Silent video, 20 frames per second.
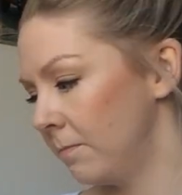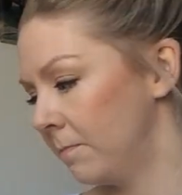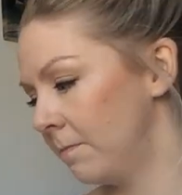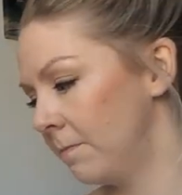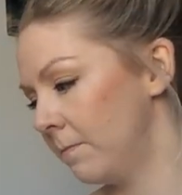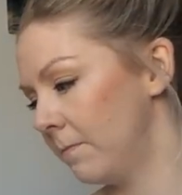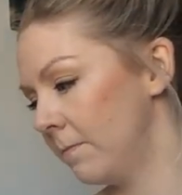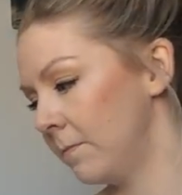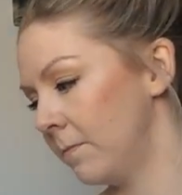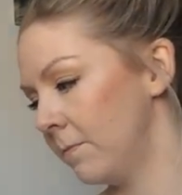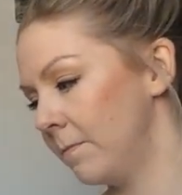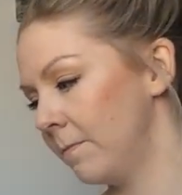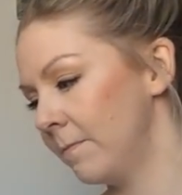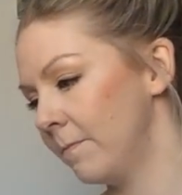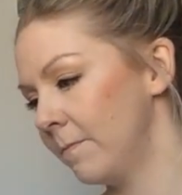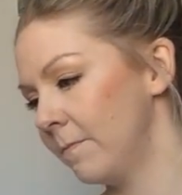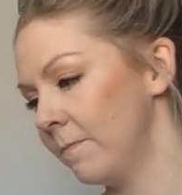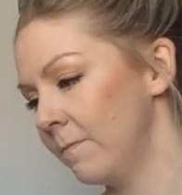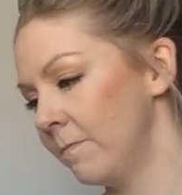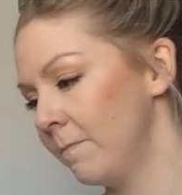
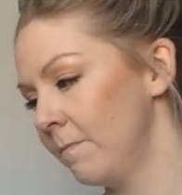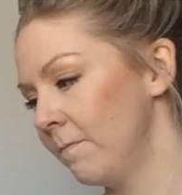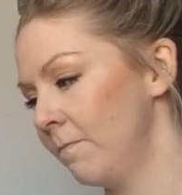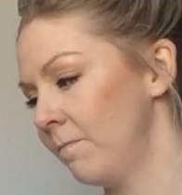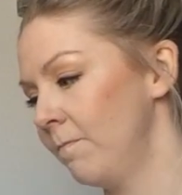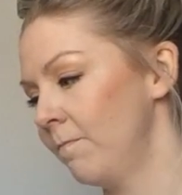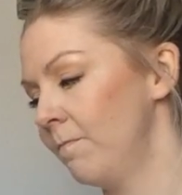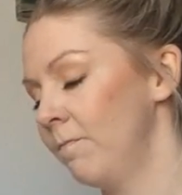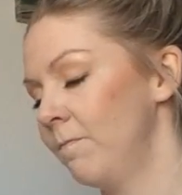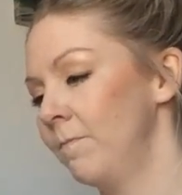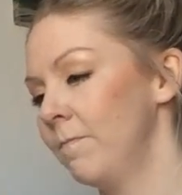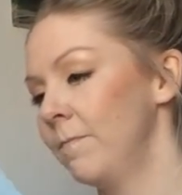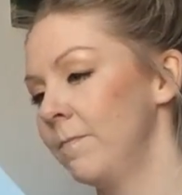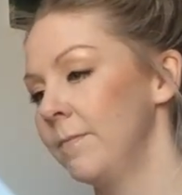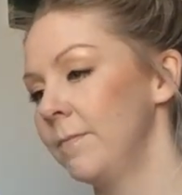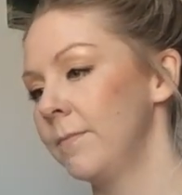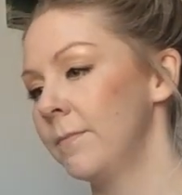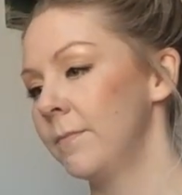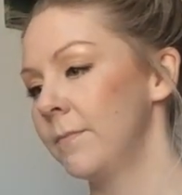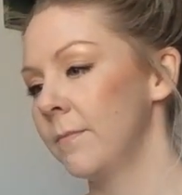
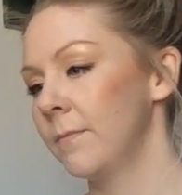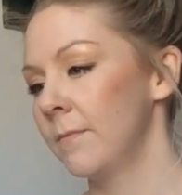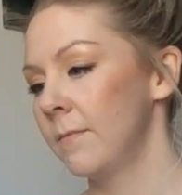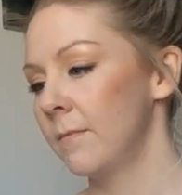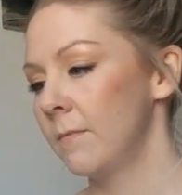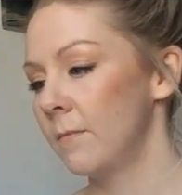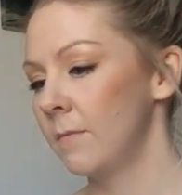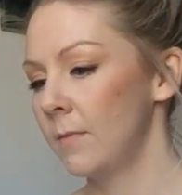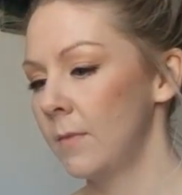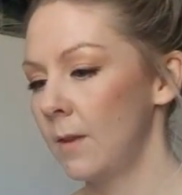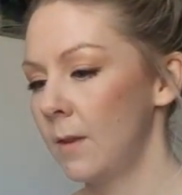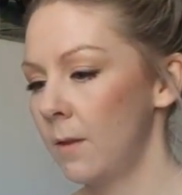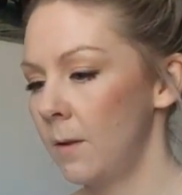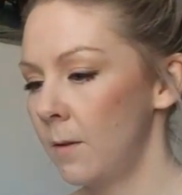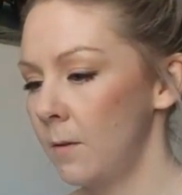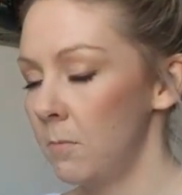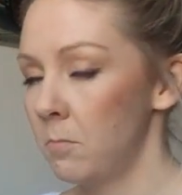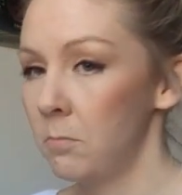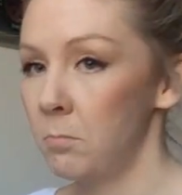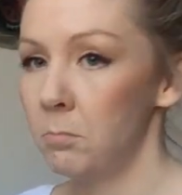
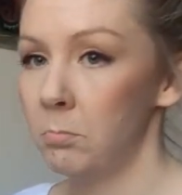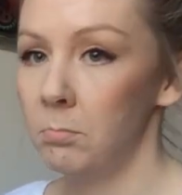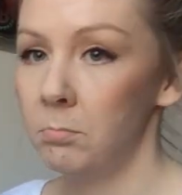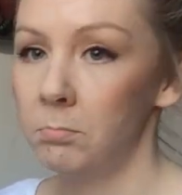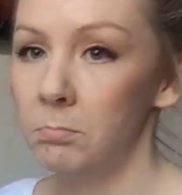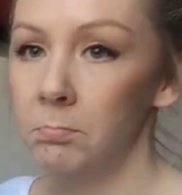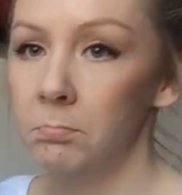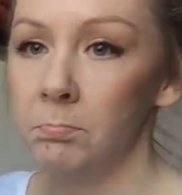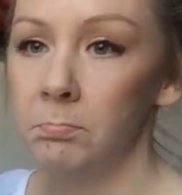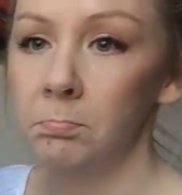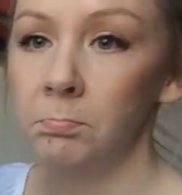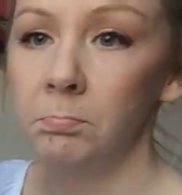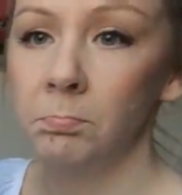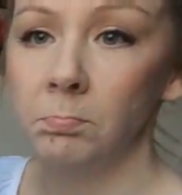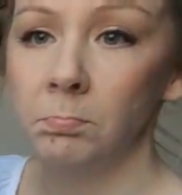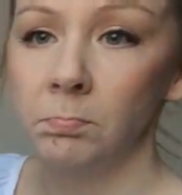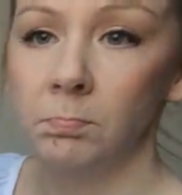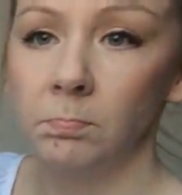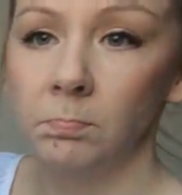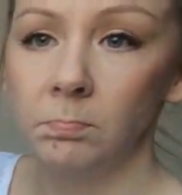(silence)